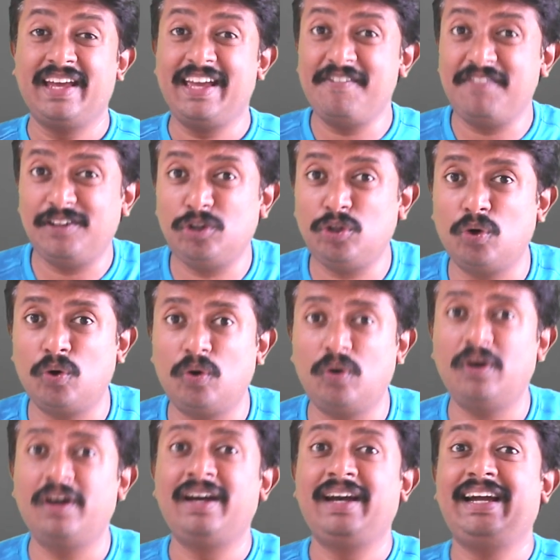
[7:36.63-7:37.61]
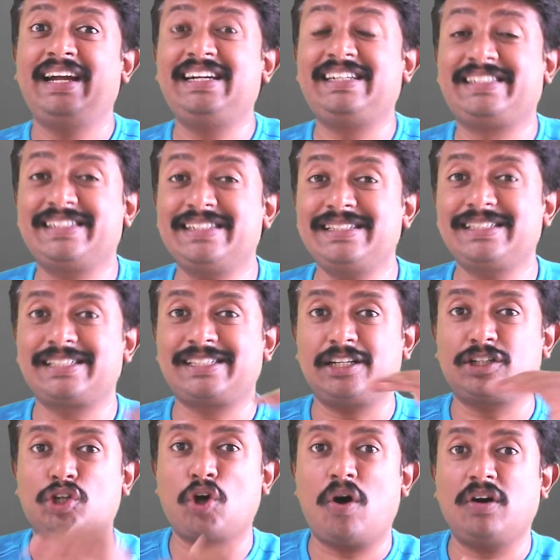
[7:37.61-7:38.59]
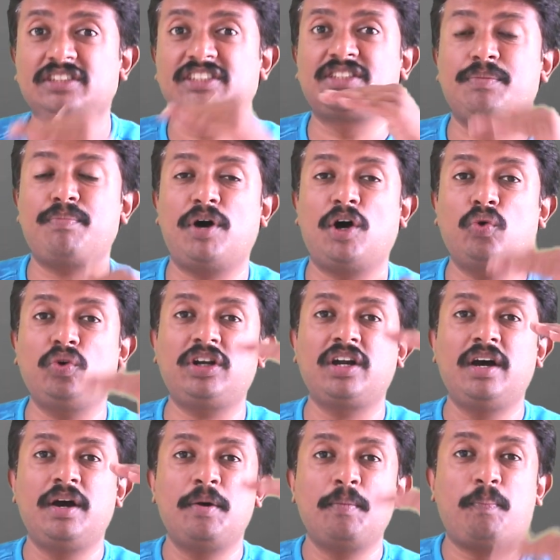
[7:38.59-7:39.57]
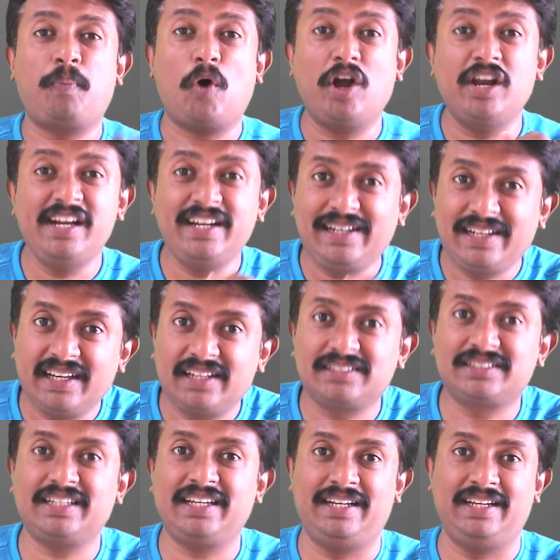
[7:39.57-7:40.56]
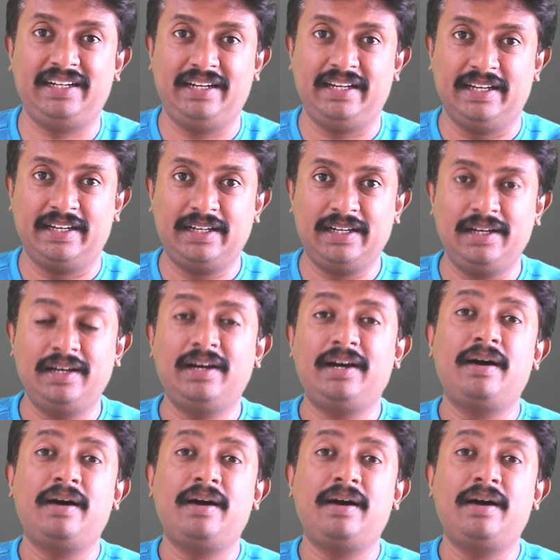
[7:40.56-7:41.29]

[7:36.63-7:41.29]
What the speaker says: Even though it just talks about politics in India,